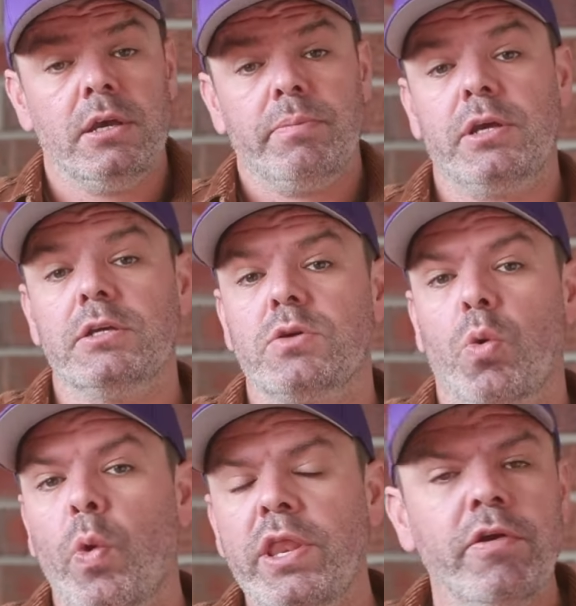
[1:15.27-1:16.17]
Because
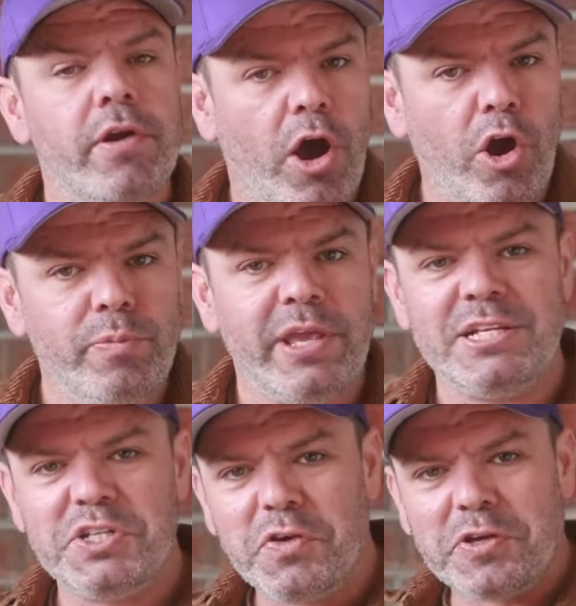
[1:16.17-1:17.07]
when you're at home,
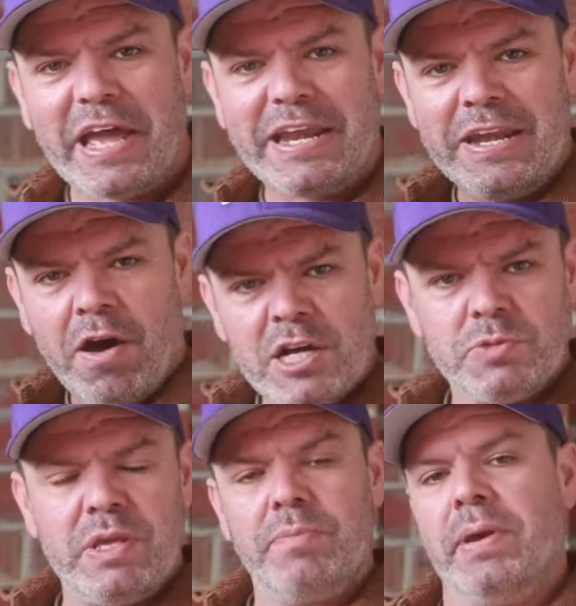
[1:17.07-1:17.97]
yes, you've got that nice
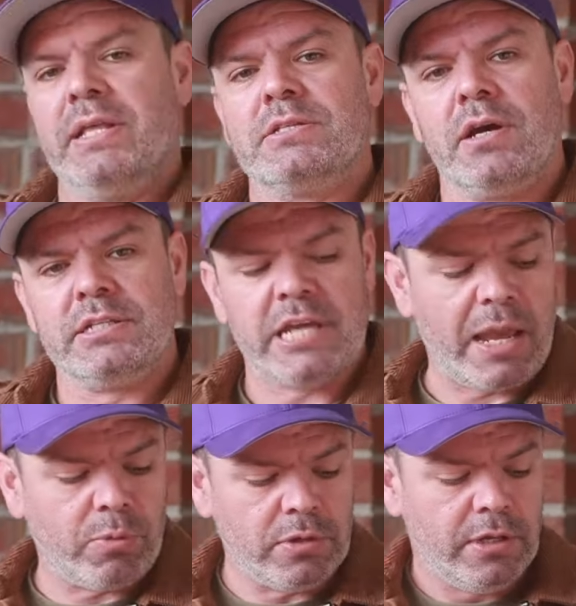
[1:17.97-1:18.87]
big bedside
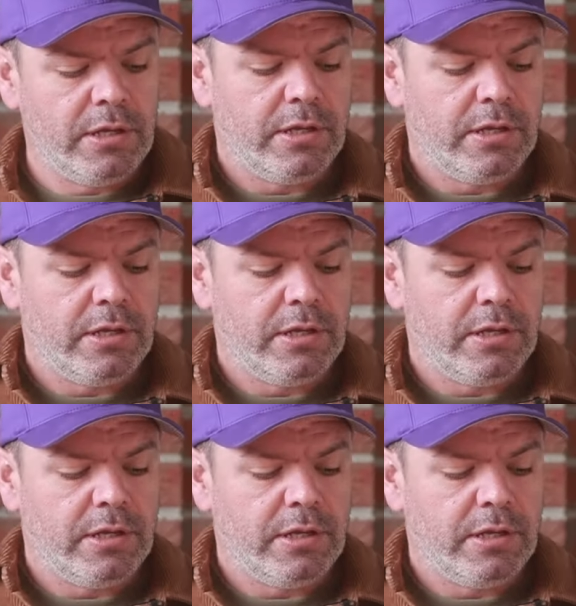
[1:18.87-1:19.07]
table